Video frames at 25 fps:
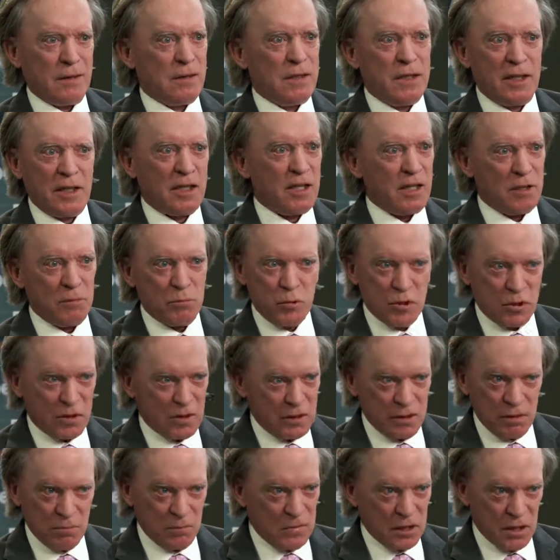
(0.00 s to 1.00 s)
They can't put
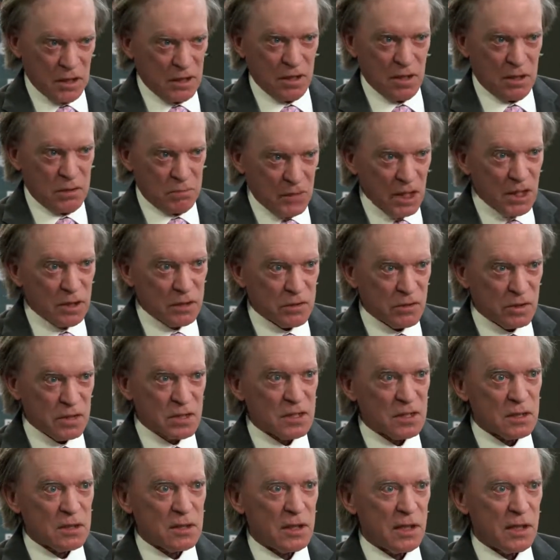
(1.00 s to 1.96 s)
their money in a mattress.